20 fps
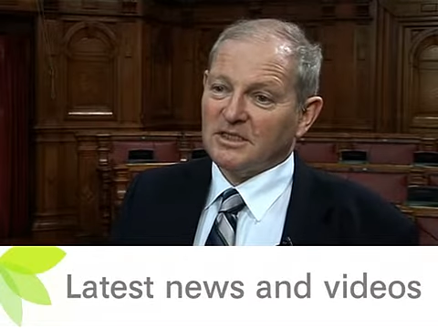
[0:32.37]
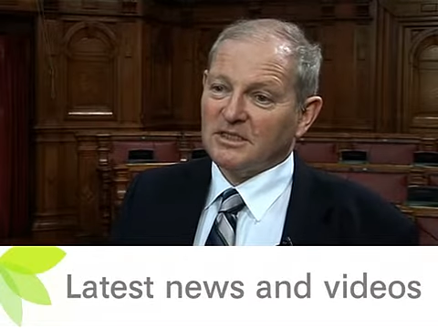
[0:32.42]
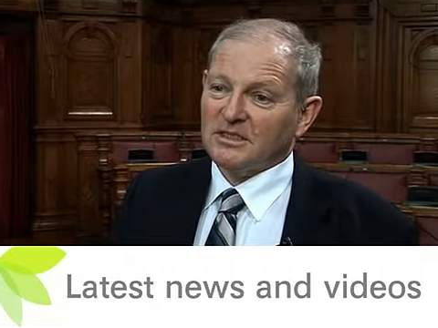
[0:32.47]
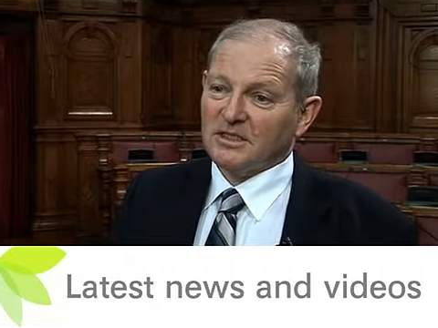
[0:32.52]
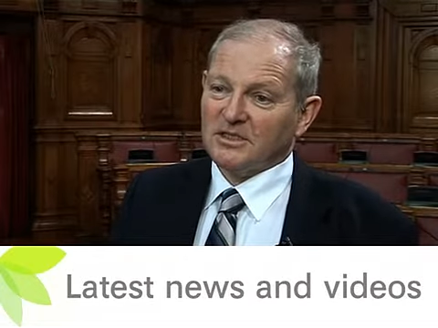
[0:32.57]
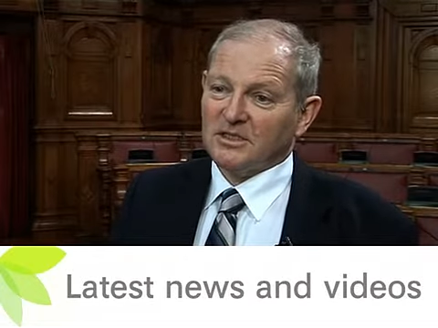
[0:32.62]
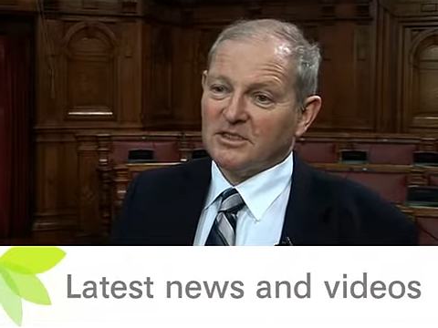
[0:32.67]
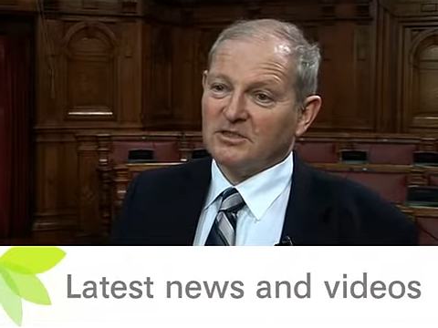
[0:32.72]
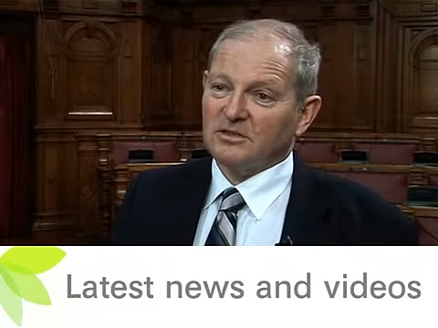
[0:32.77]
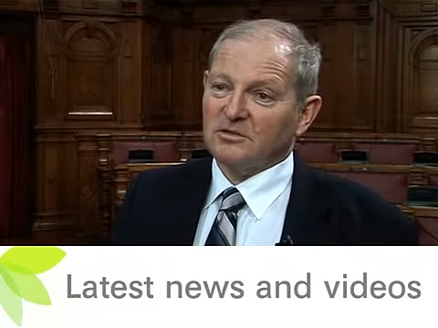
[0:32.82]

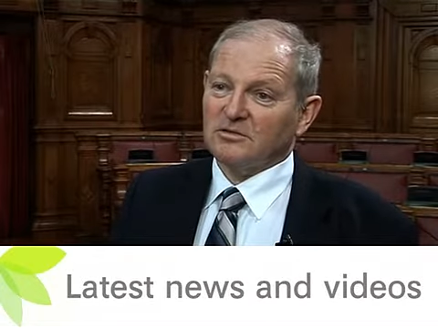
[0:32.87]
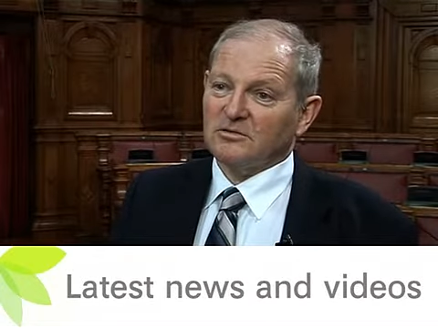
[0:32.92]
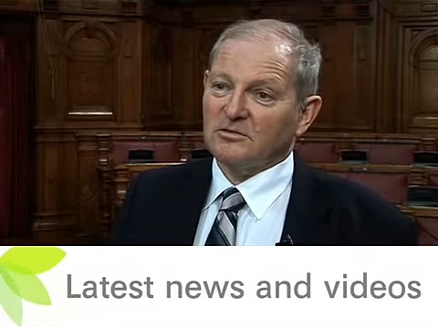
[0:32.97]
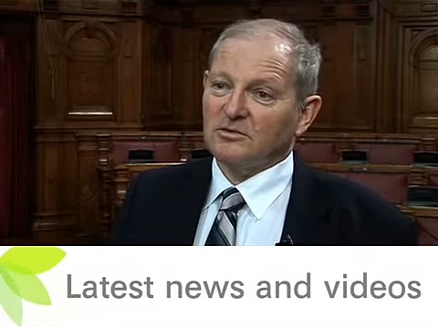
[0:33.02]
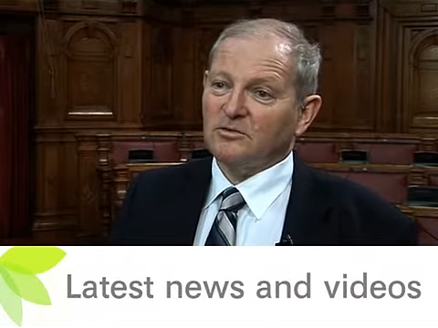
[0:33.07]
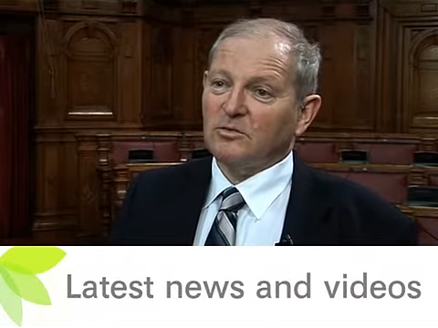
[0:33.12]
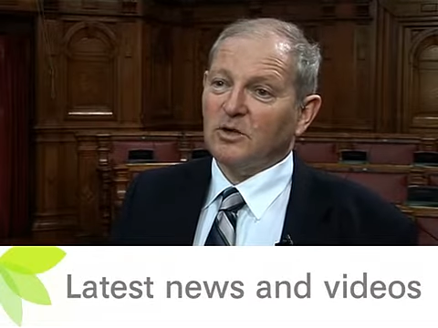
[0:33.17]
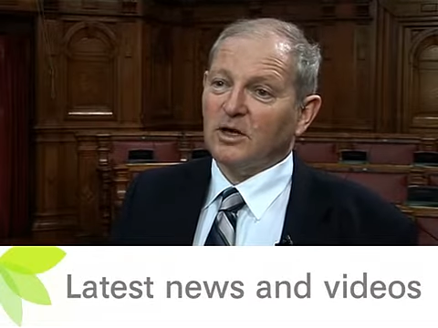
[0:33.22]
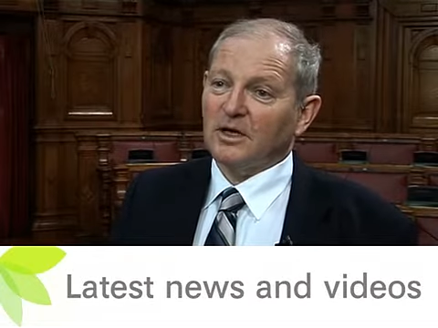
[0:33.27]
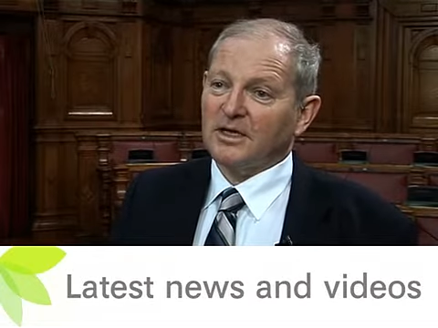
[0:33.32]
such as a
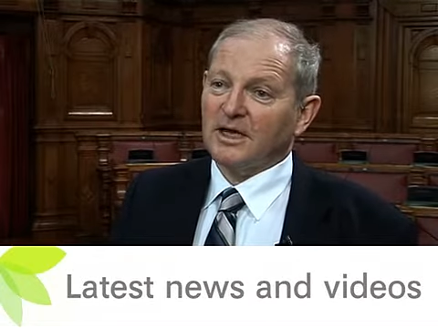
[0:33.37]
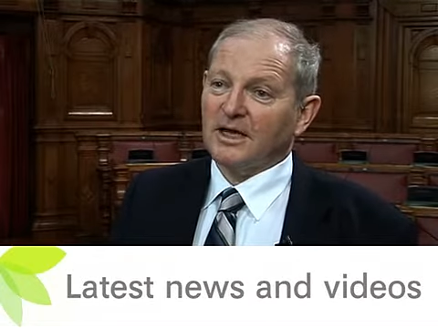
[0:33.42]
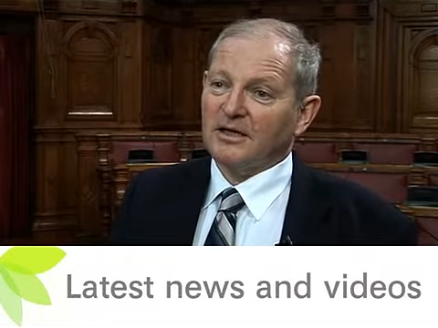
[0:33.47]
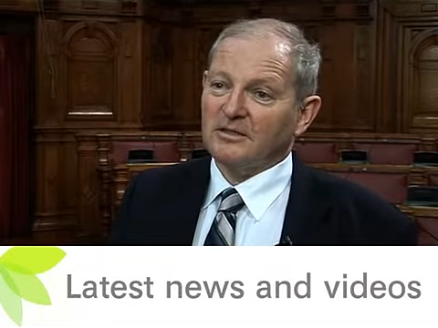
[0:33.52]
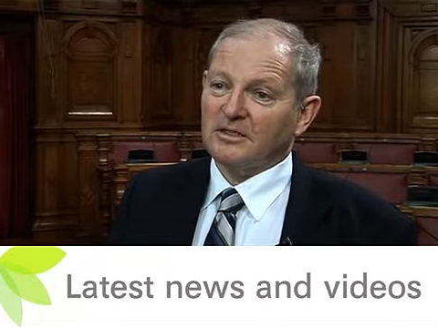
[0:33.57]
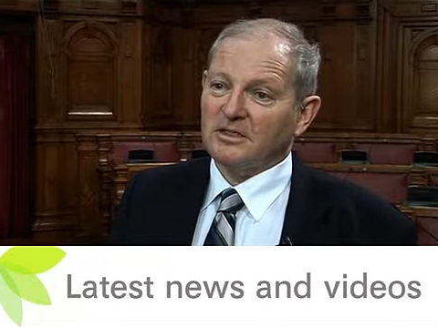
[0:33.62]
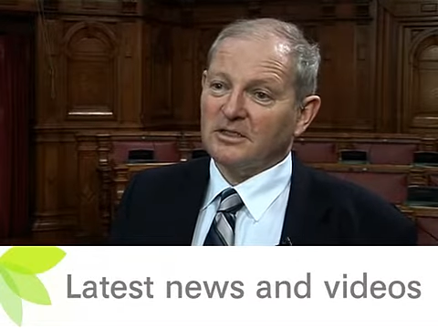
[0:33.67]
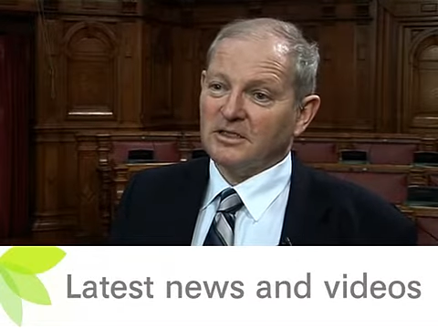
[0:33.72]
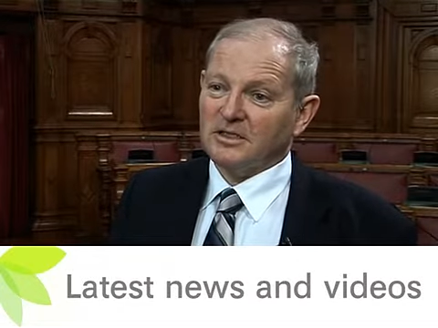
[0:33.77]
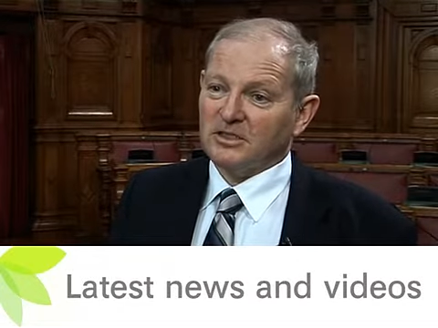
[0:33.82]
good
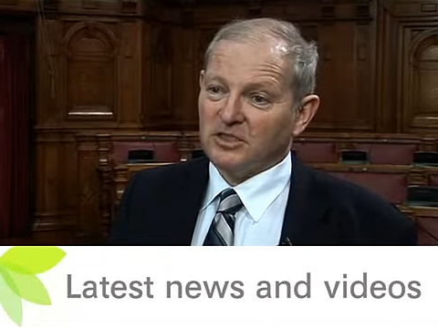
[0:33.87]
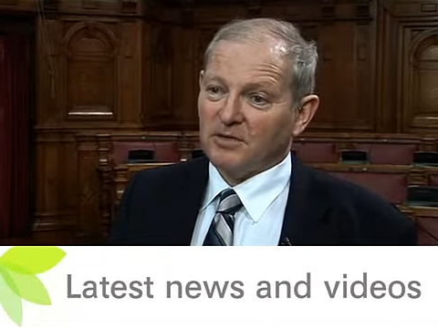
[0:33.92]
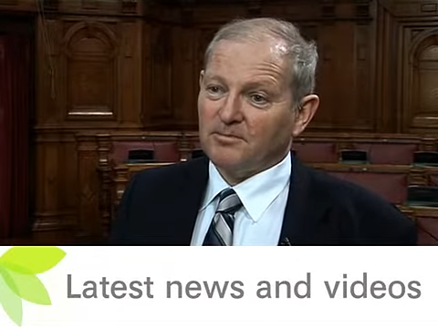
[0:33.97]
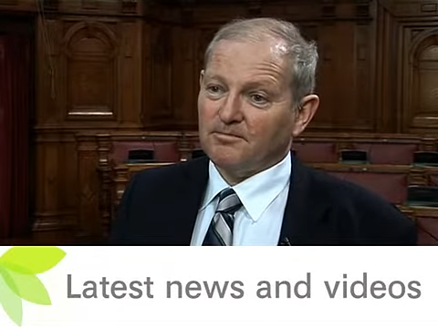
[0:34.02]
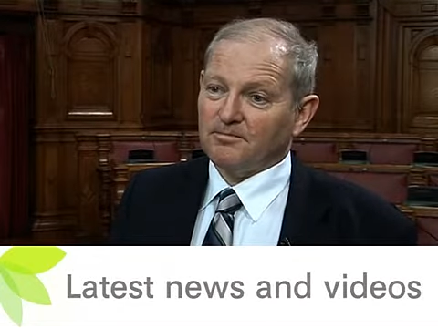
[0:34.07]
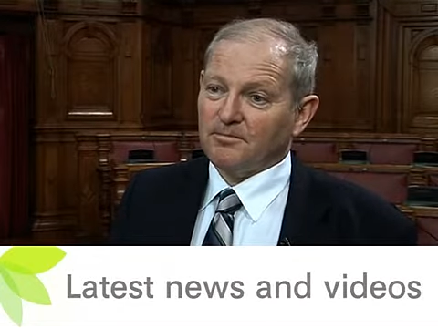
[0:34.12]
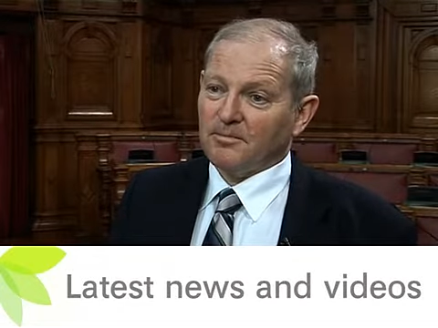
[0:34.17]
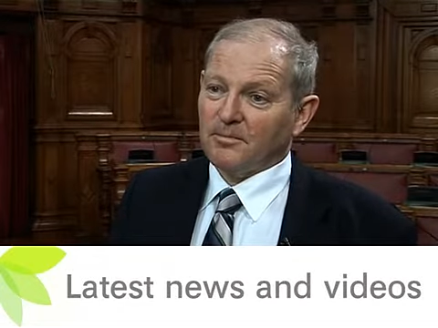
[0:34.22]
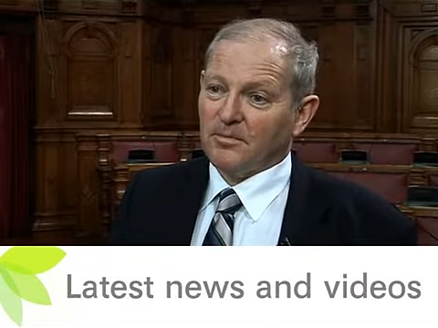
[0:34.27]
workout in the gym.